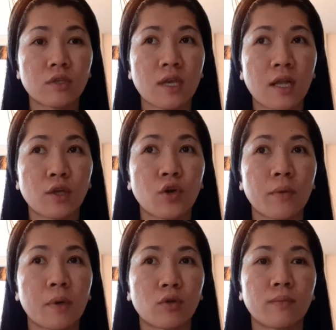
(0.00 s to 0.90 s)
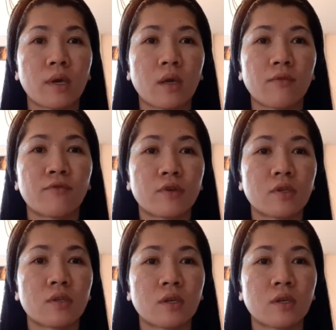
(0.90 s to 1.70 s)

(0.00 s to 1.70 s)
tell you about my first